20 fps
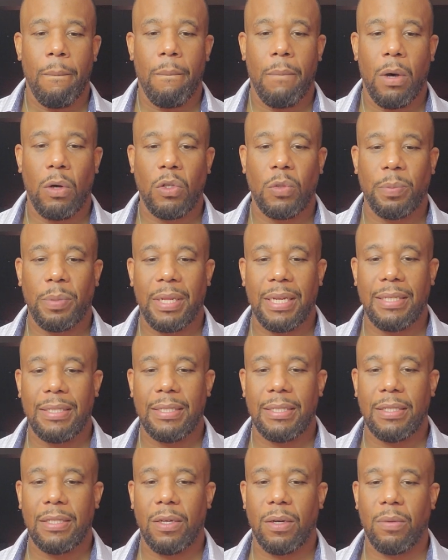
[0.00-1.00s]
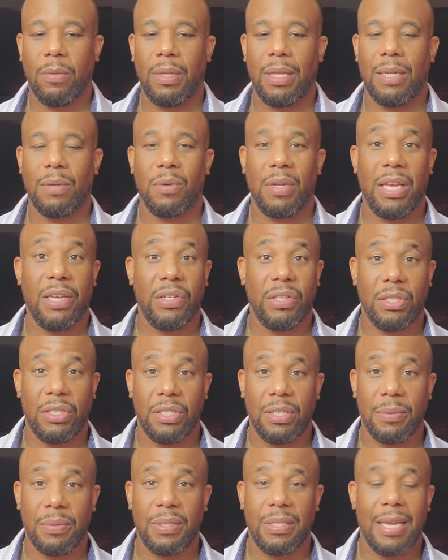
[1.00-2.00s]
most places don't realize
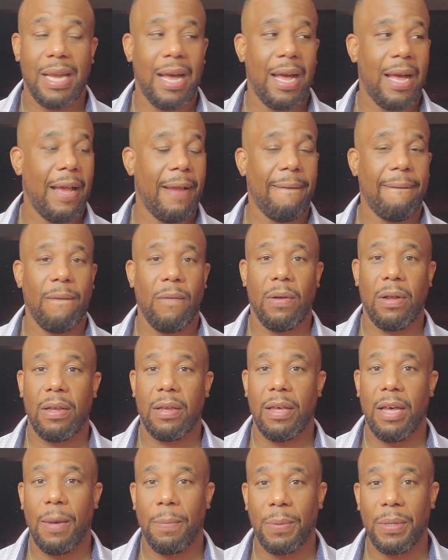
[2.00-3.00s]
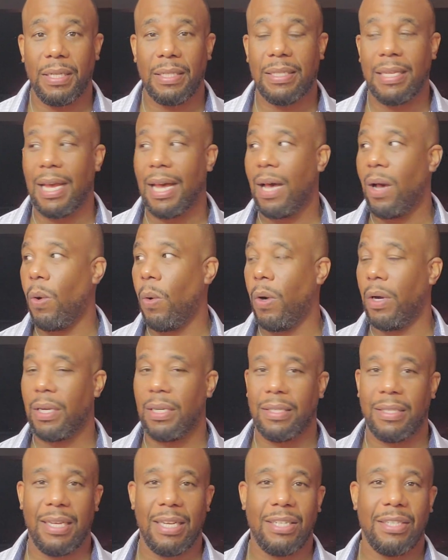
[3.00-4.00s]
relationships die, companies die,
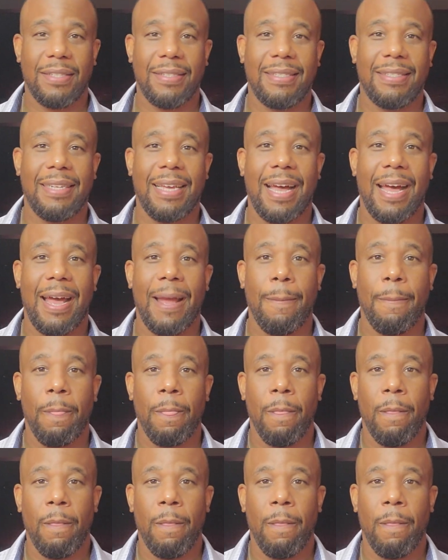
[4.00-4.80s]
organizations die,